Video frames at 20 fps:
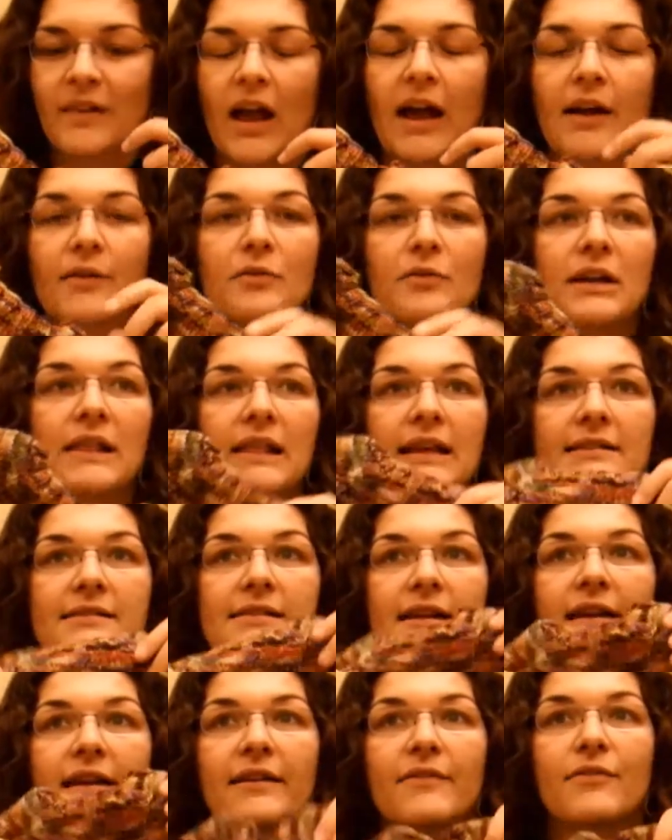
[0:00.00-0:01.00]
I
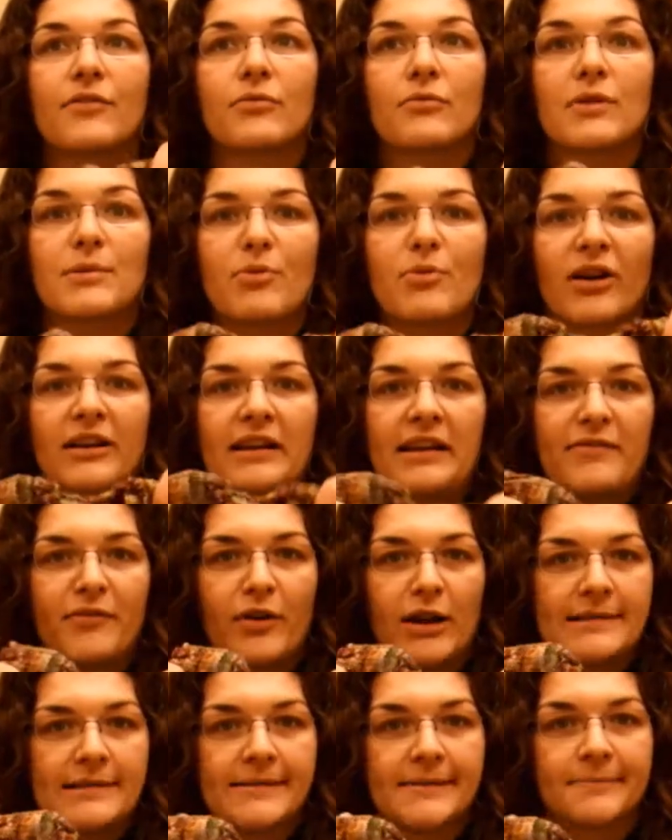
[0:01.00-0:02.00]
realized I have 3 pregnant
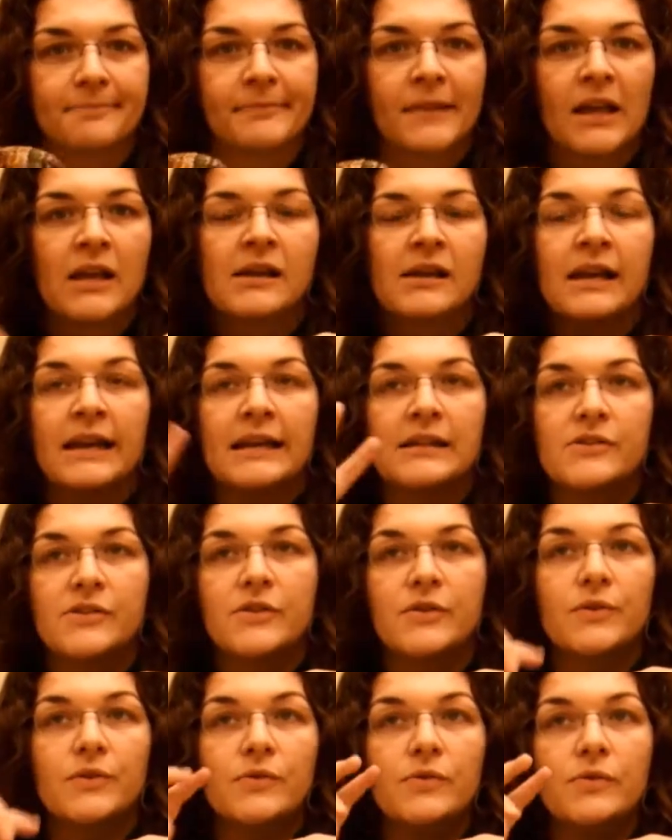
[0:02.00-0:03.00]
friends and
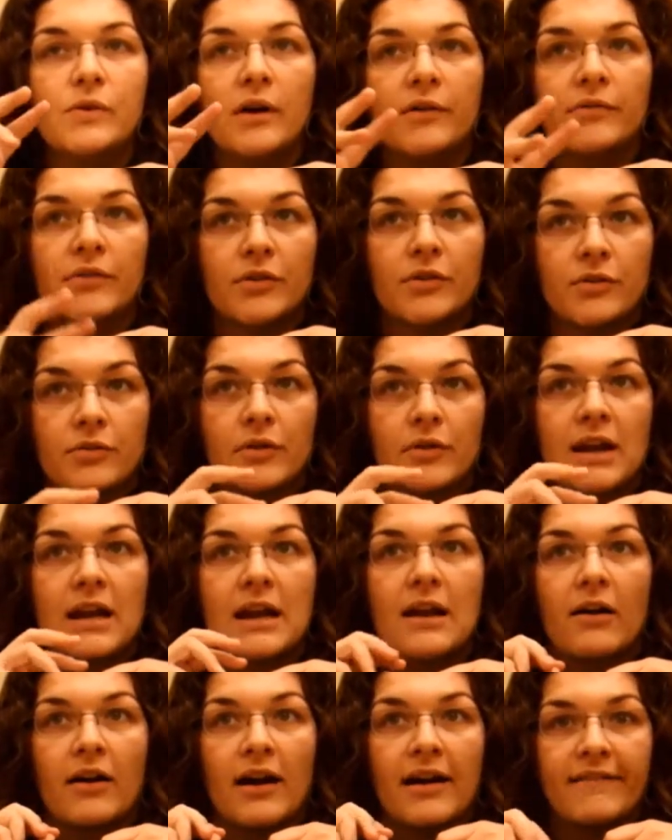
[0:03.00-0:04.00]
2 of the
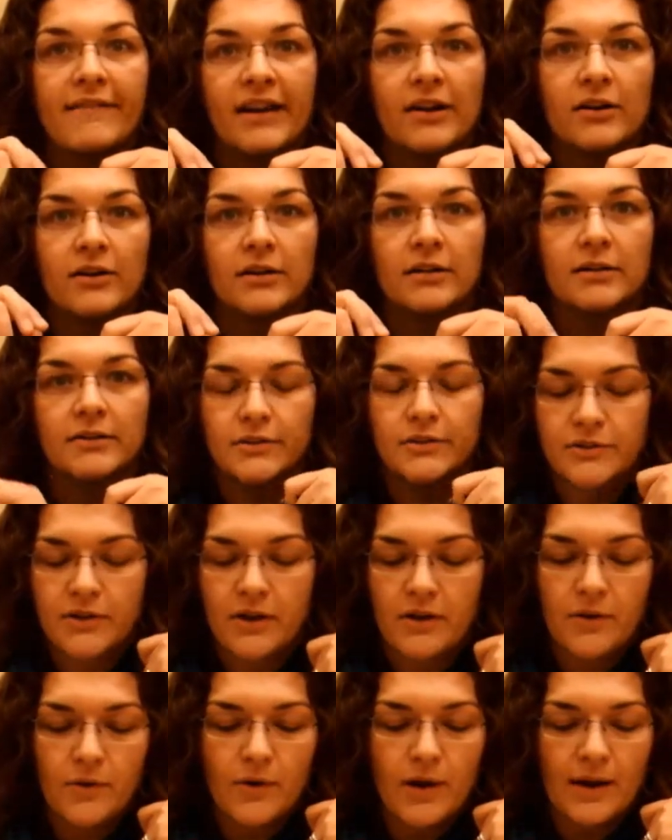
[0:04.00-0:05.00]
3 are having girls.
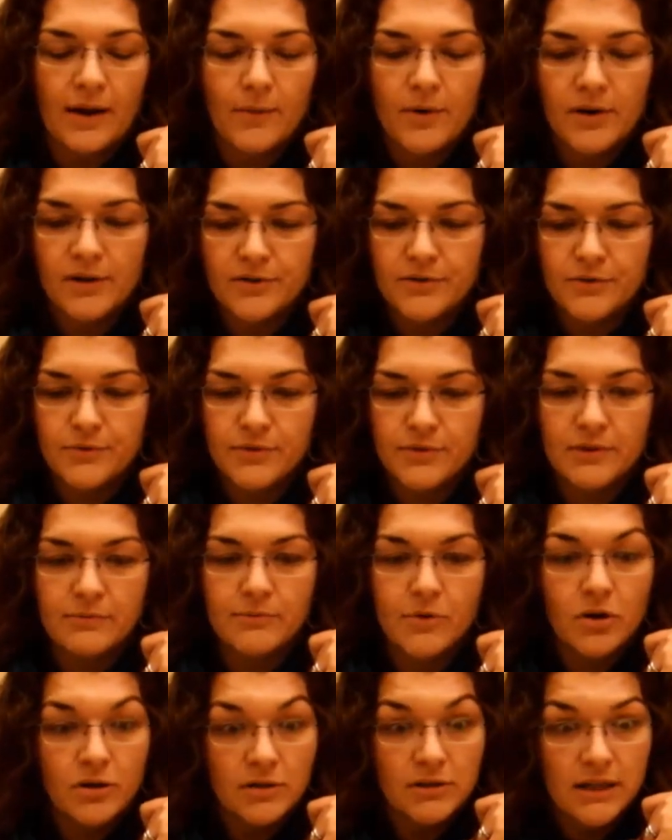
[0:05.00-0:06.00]
So I wanna do
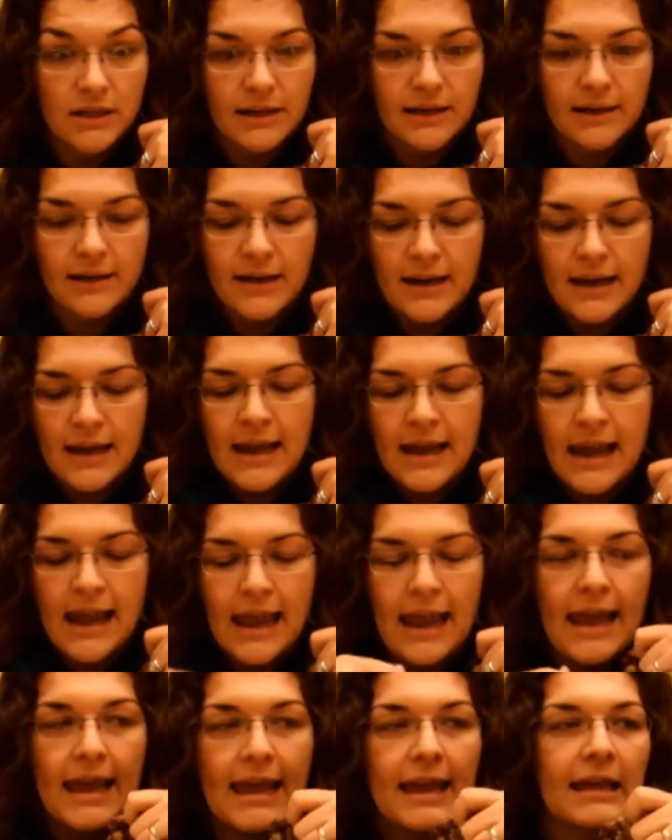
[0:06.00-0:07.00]
some girl knitting.
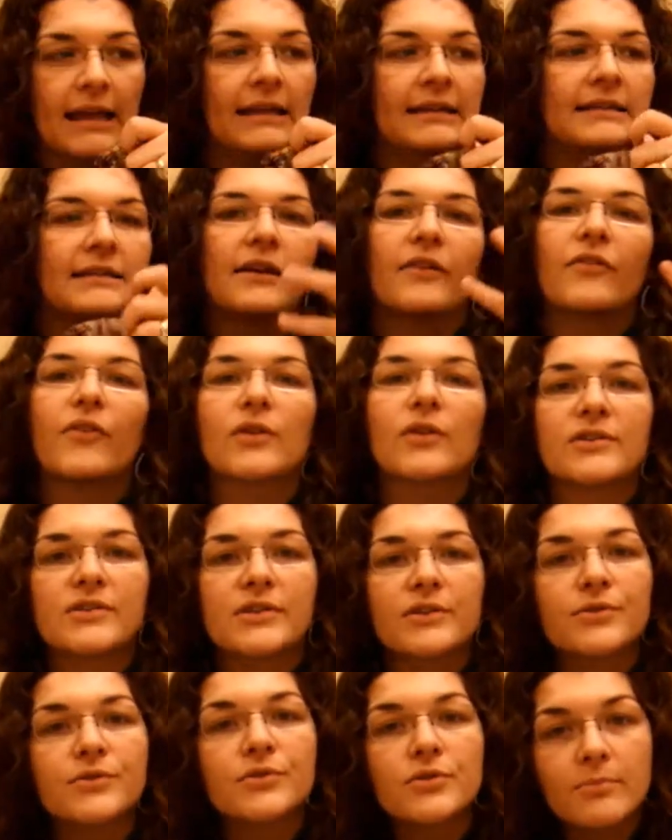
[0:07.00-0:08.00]
And of course
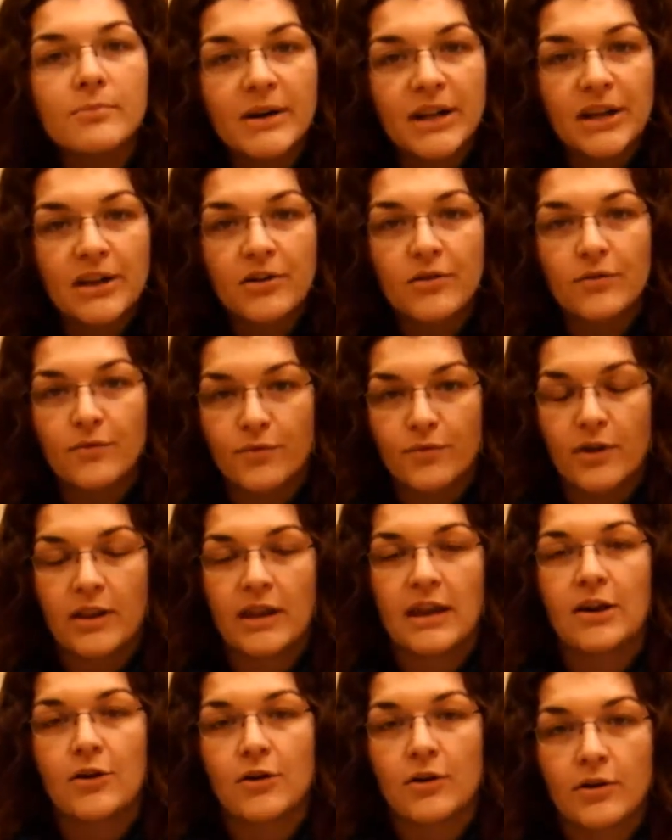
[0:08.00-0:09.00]
there's so many cute
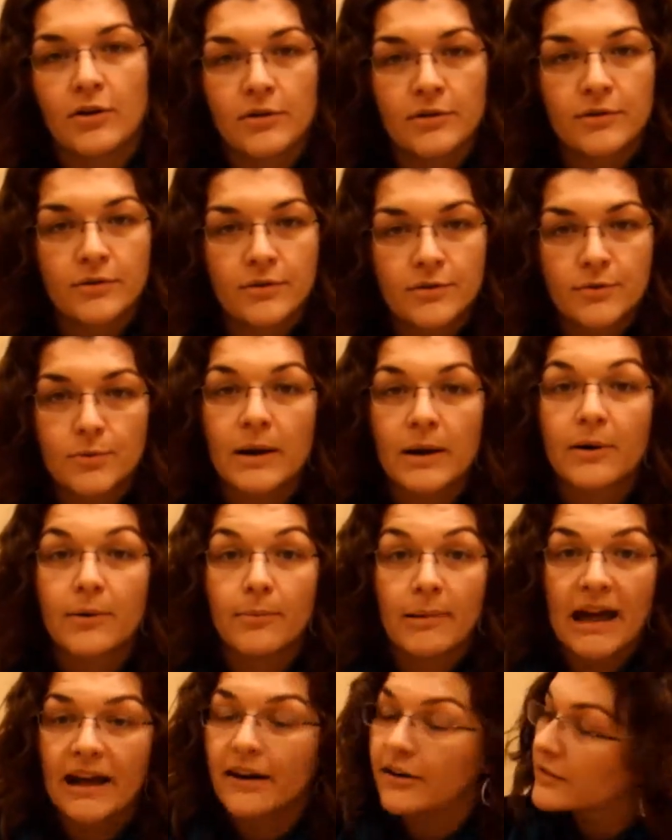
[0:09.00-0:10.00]
frilly girl sweater
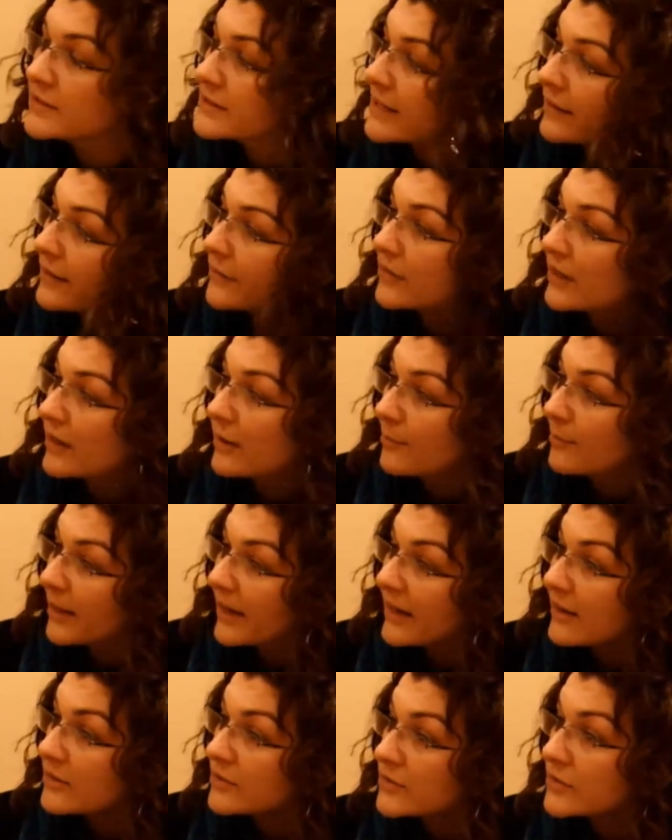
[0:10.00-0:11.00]
patterns out there, but
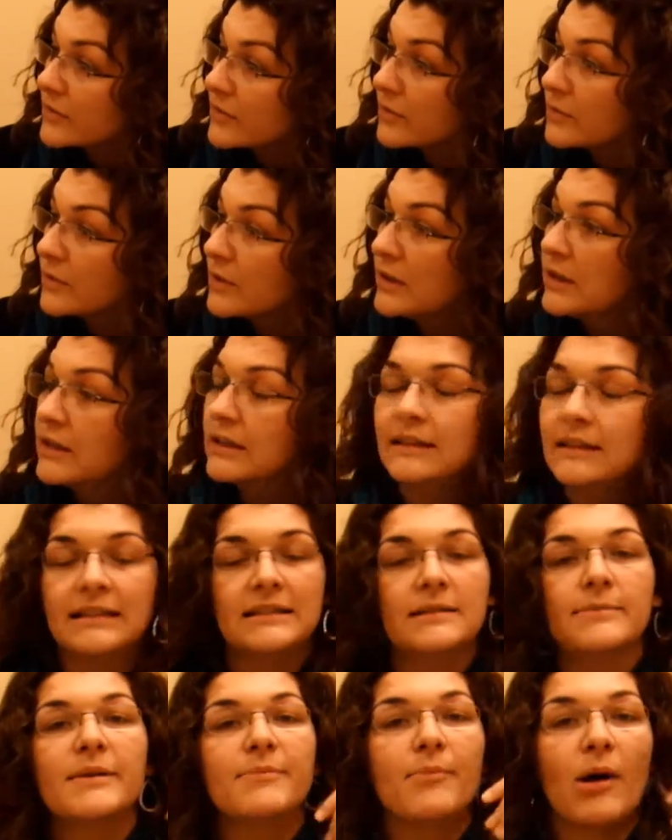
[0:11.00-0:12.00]
I also
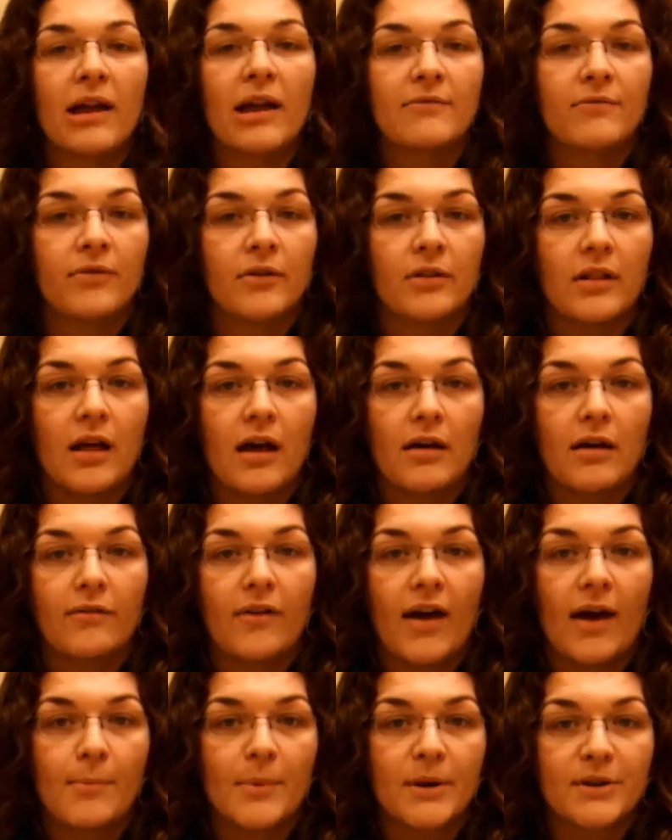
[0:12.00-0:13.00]
need to be mindful of
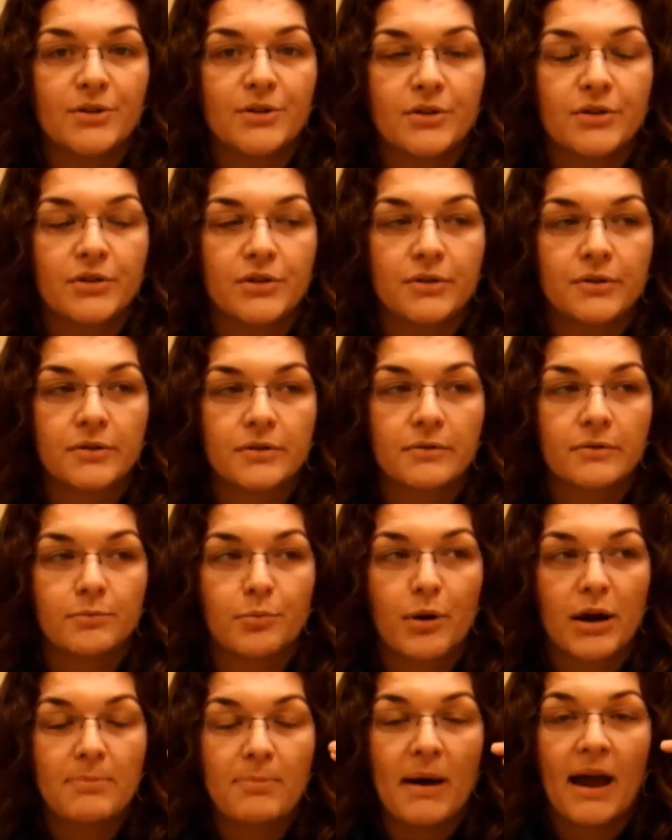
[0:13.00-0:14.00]
how much
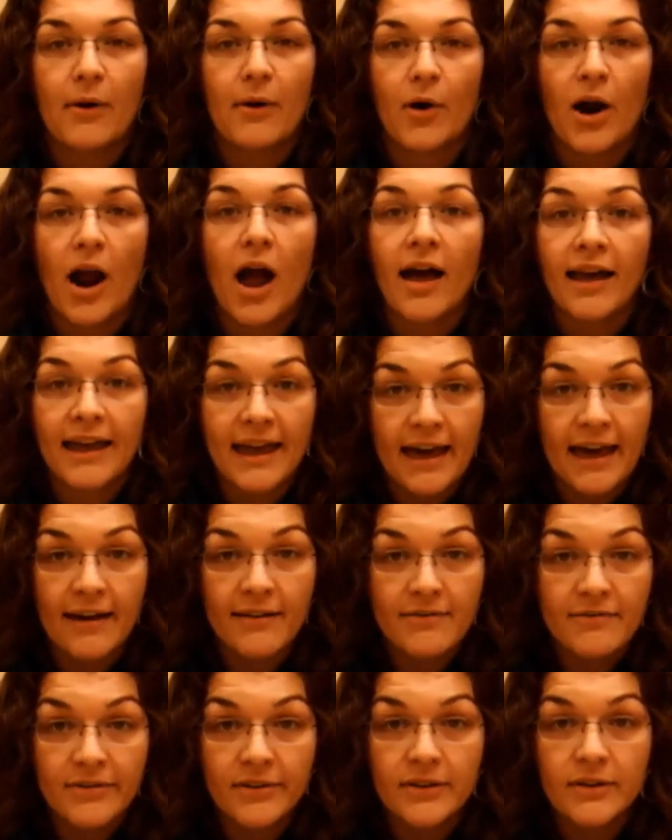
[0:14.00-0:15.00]
brain power I
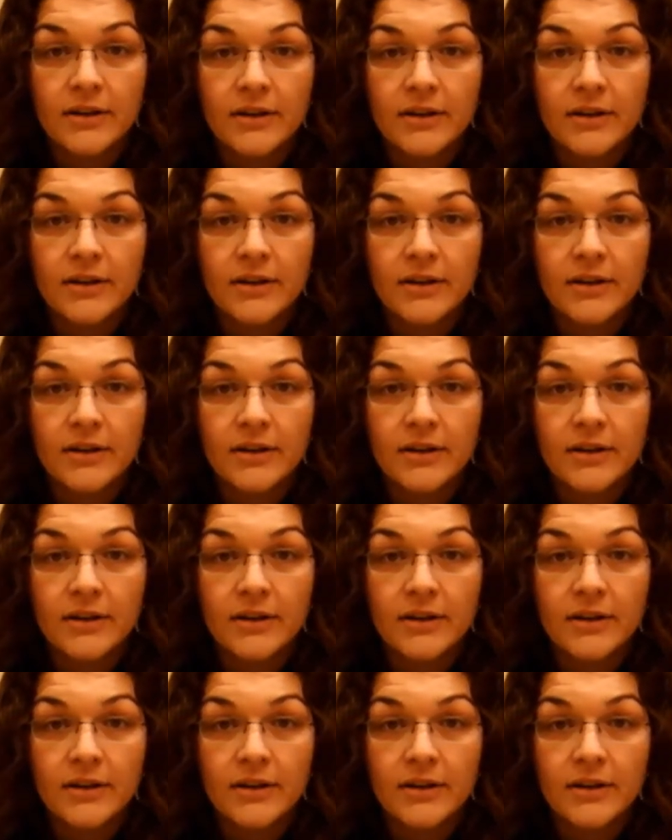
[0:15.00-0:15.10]
have